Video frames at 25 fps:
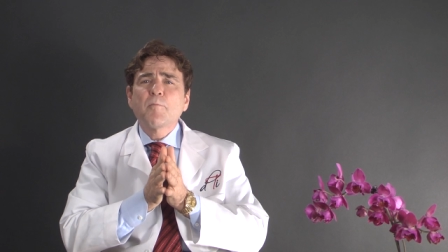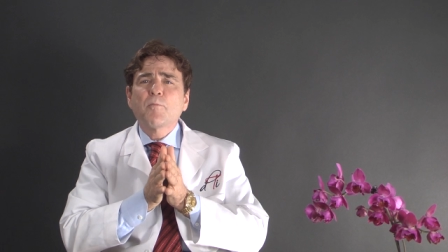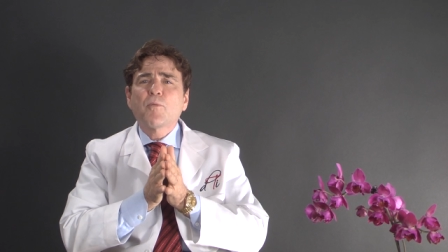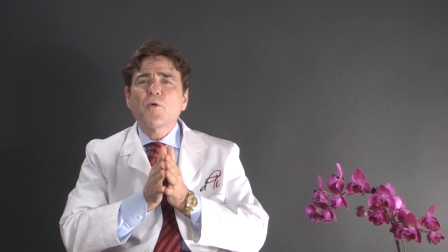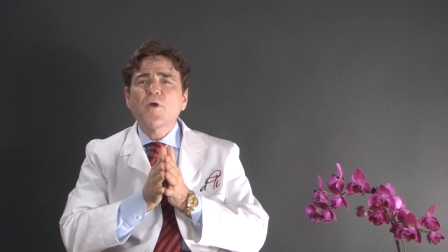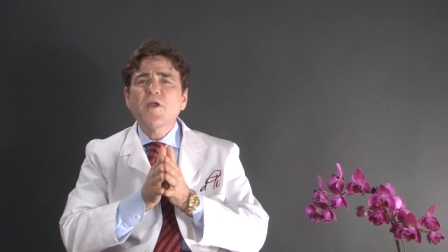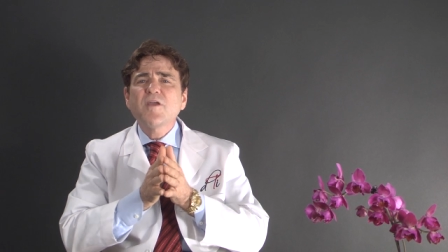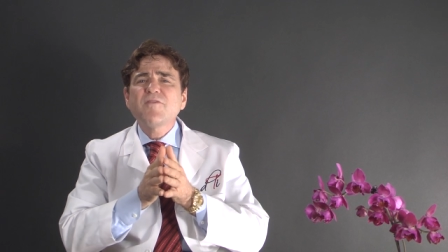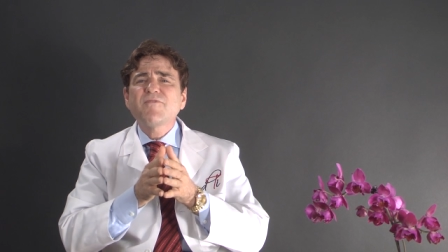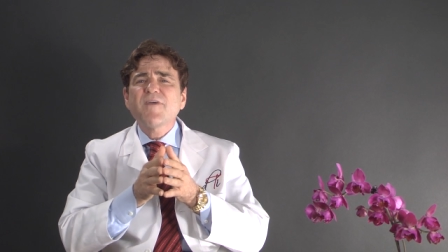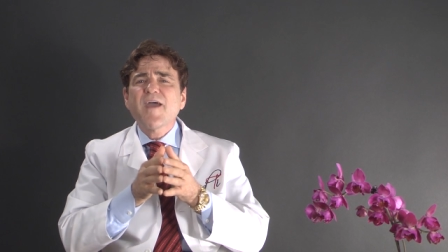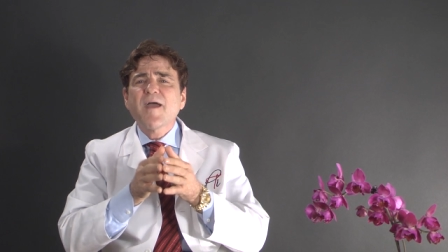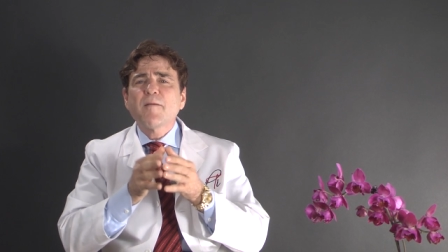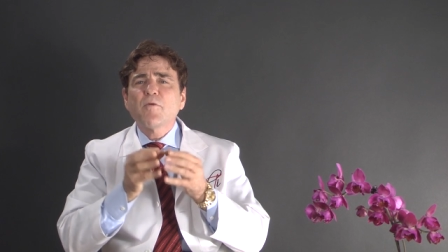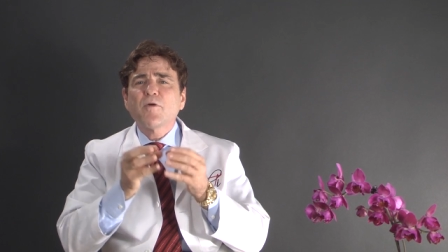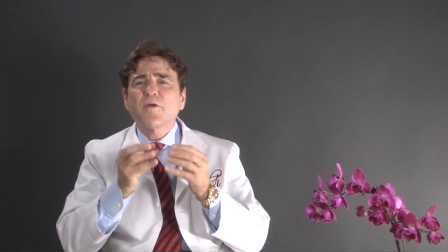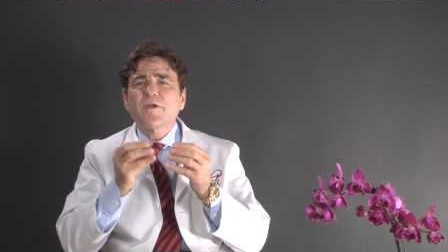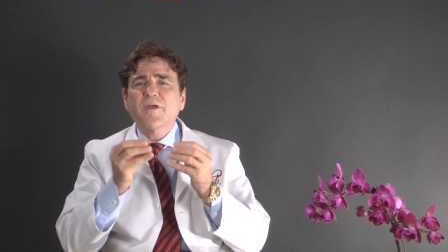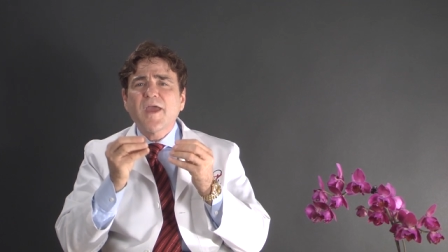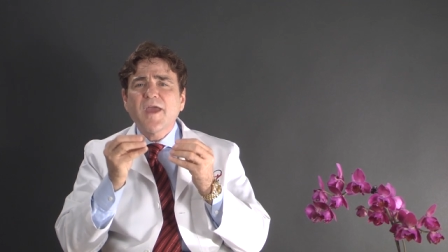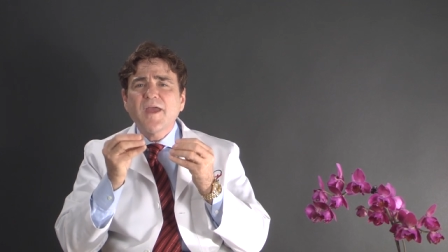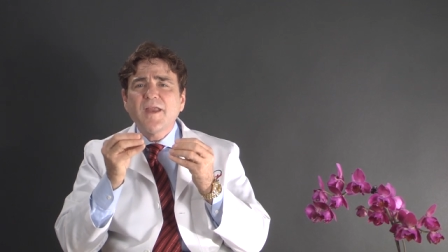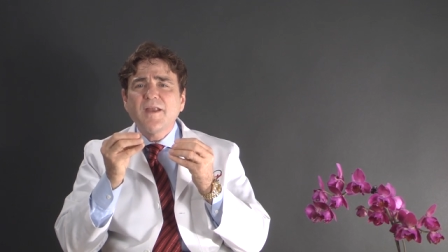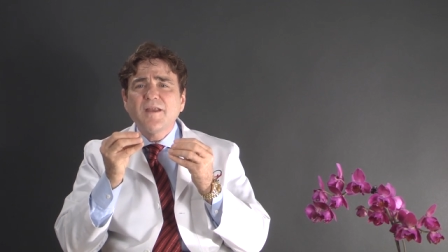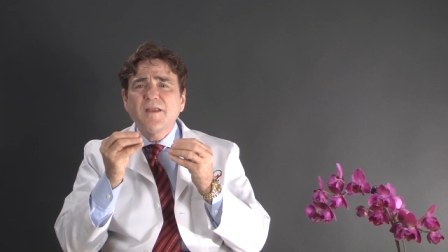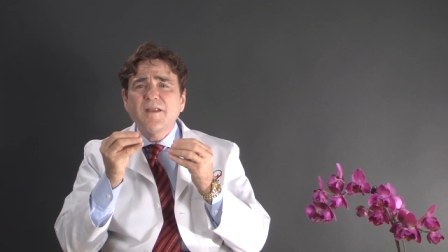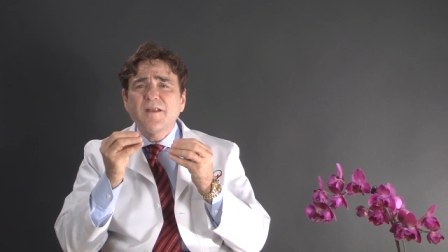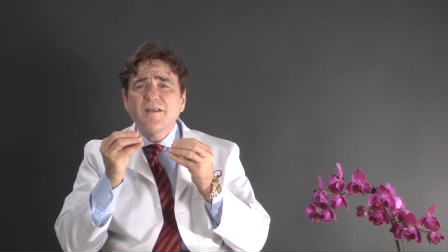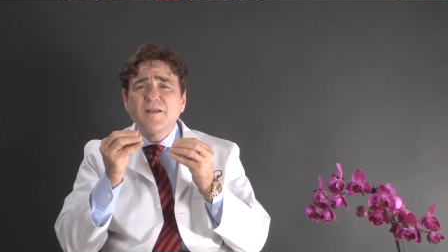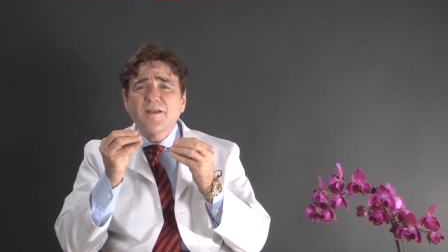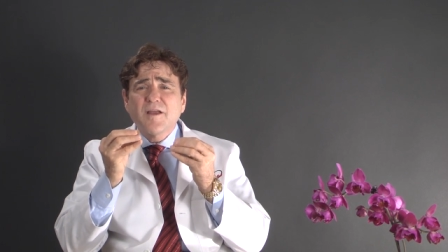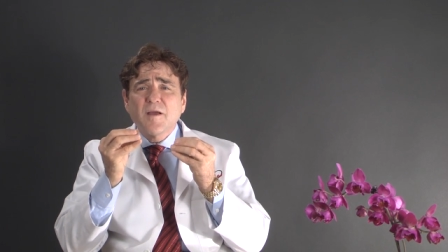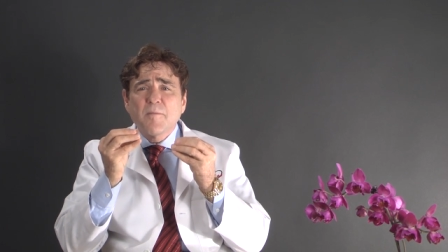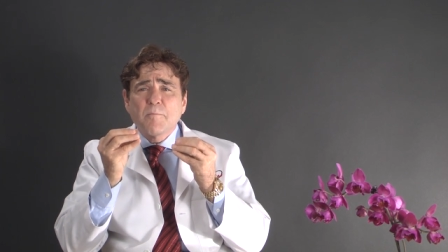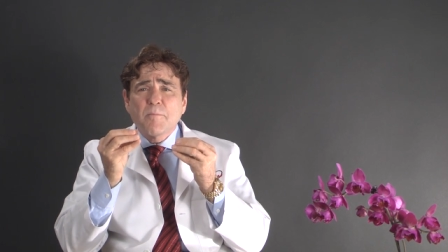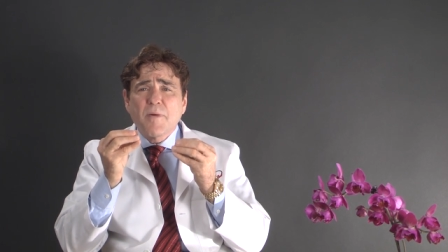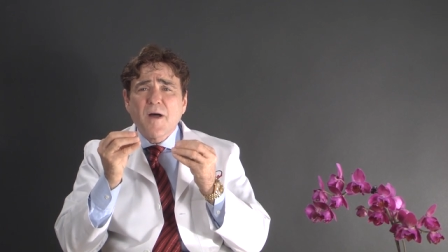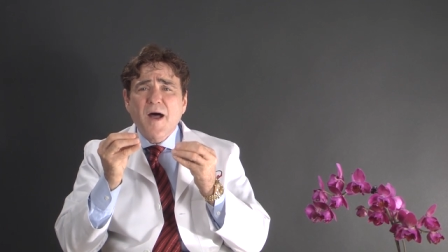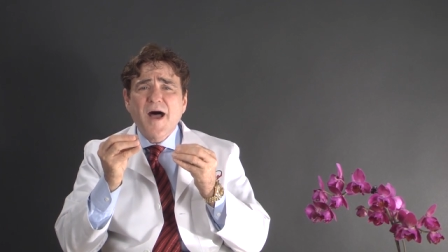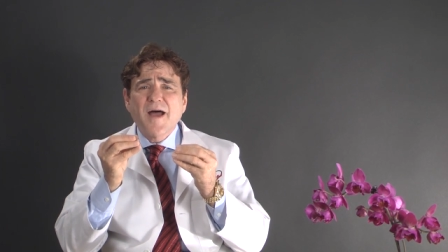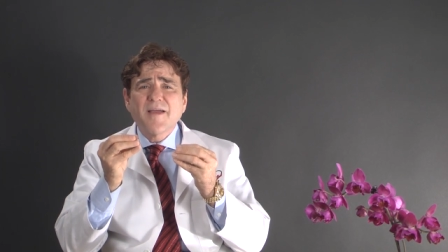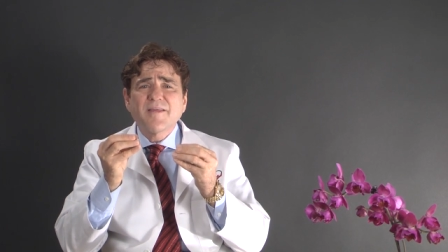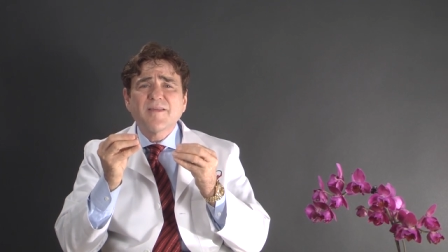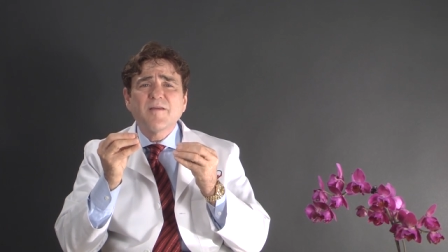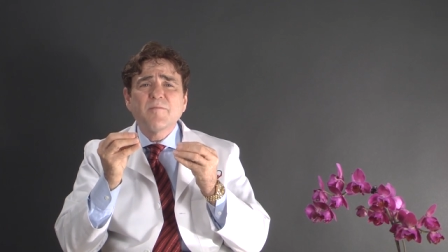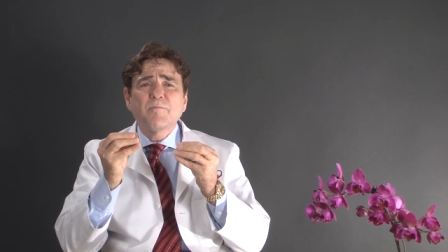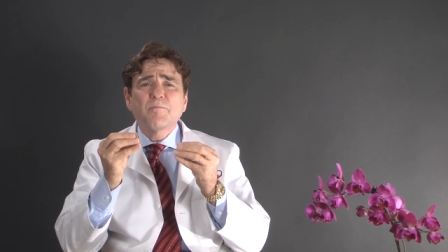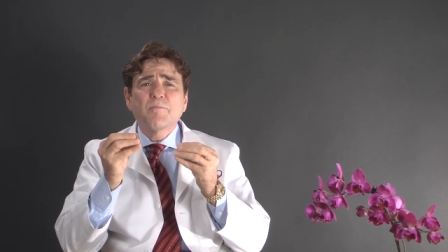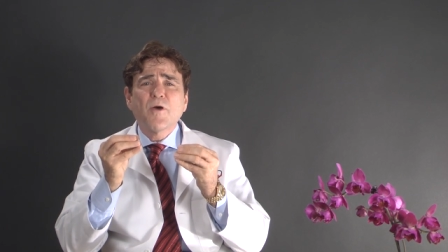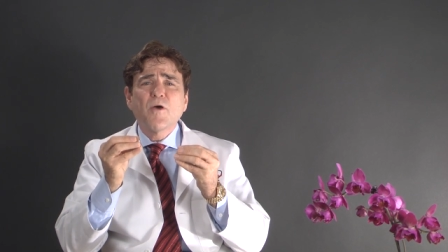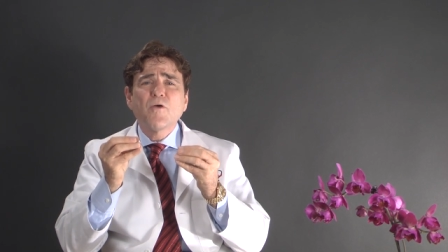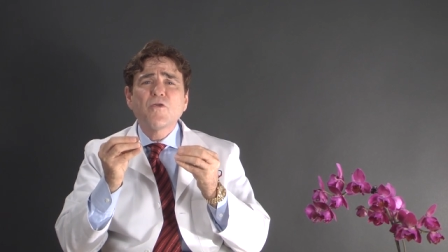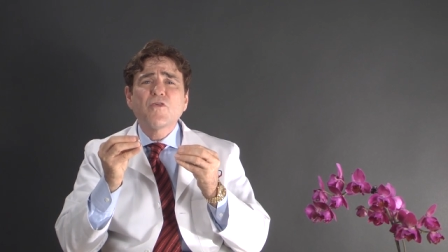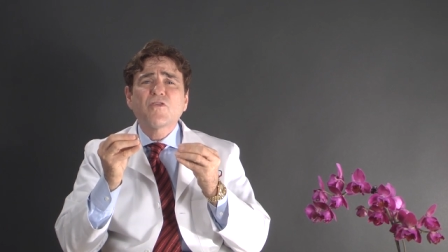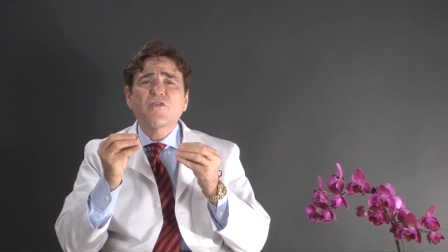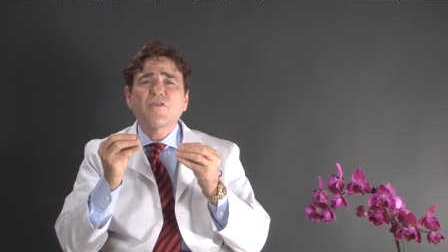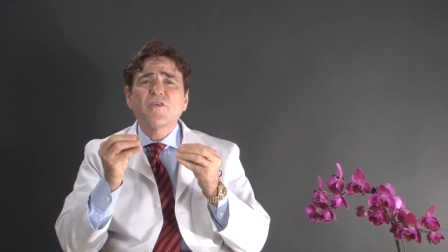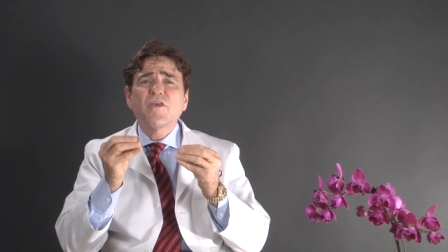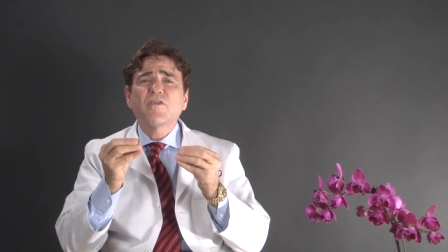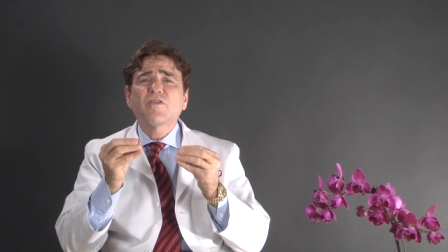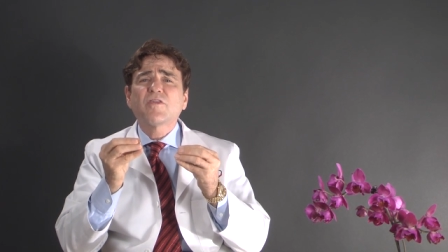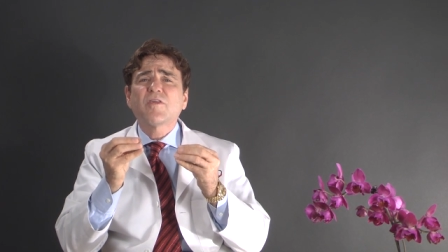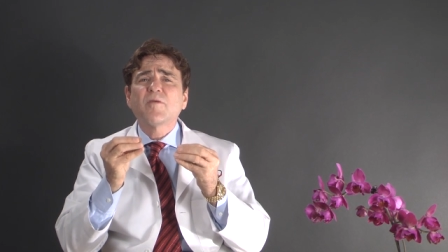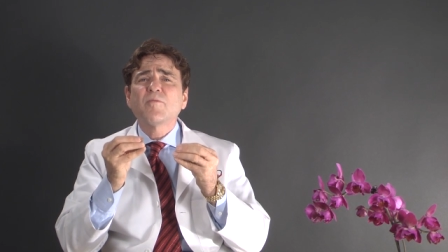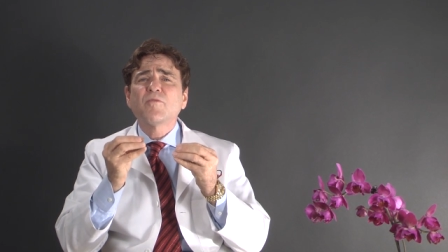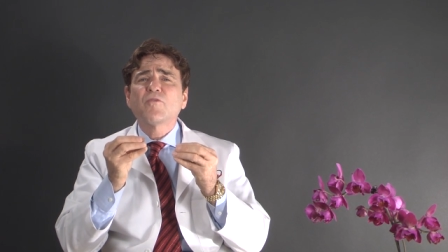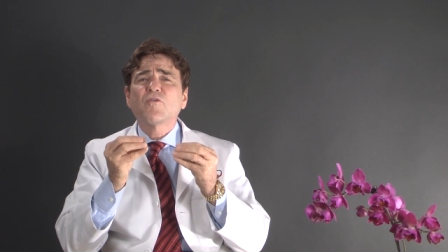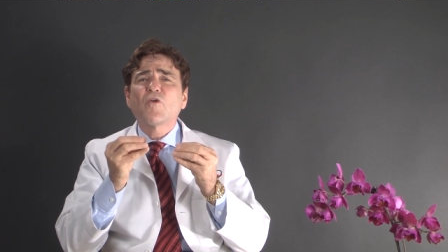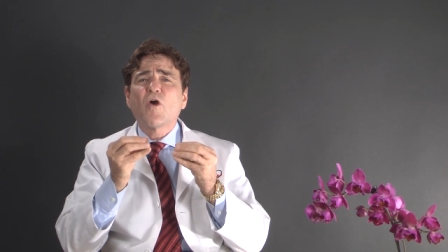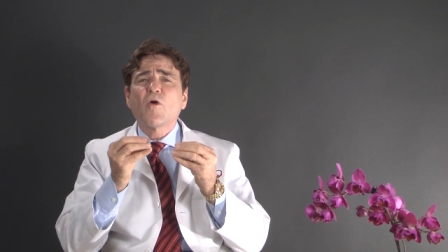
Prefabricated composite post systems